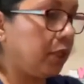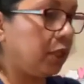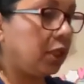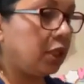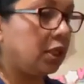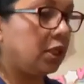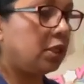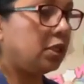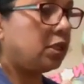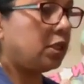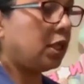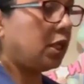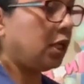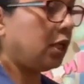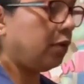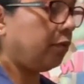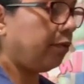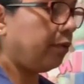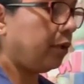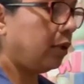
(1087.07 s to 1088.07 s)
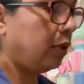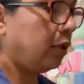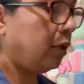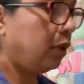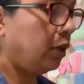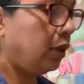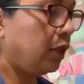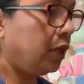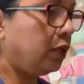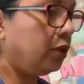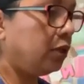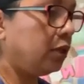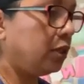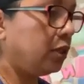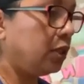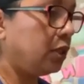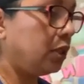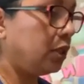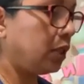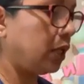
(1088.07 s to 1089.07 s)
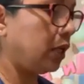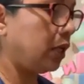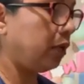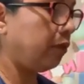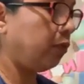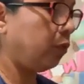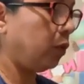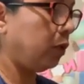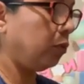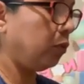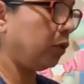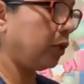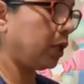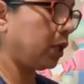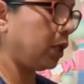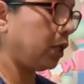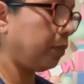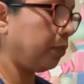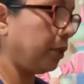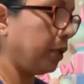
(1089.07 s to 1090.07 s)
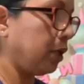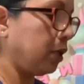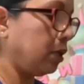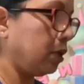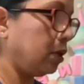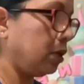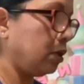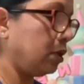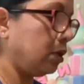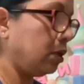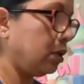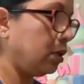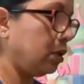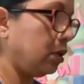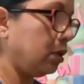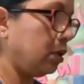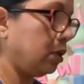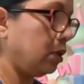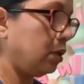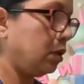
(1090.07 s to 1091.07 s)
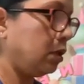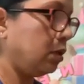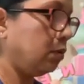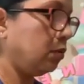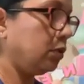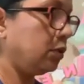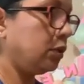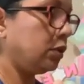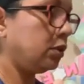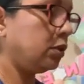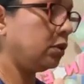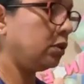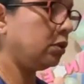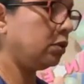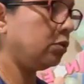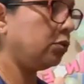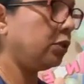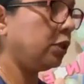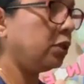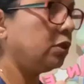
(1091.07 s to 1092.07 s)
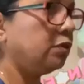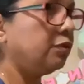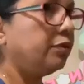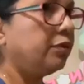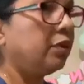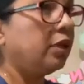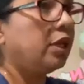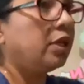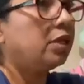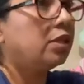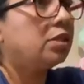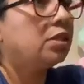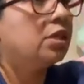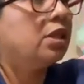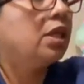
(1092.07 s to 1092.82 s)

me get this. Thank goodness I have one more cup here. I'll just transfer that